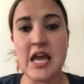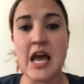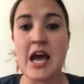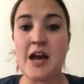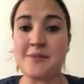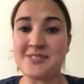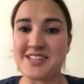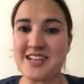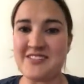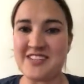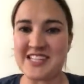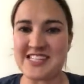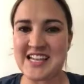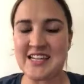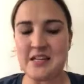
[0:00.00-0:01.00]
I was kind of
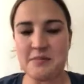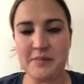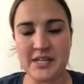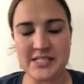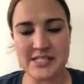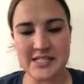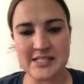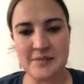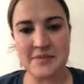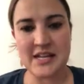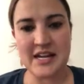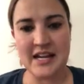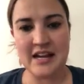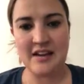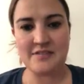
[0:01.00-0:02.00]
excited because it's
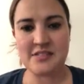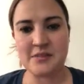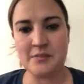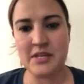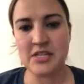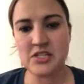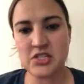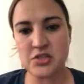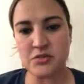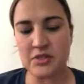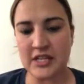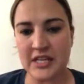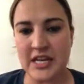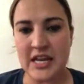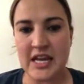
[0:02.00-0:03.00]
something I have some
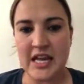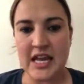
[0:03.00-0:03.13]
history